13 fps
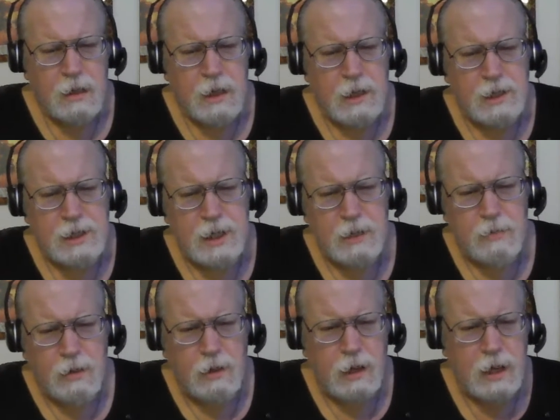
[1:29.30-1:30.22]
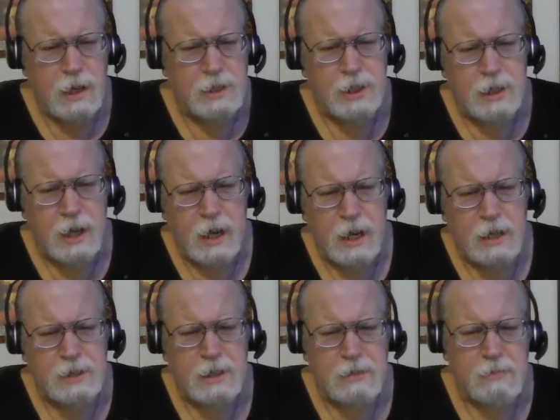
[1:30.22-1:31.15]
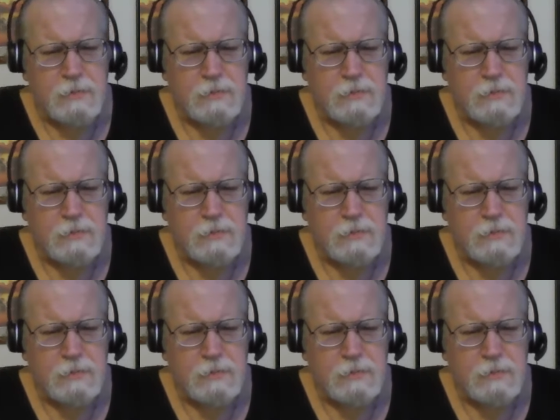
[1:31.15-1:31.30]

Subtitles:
He said, well, legend has it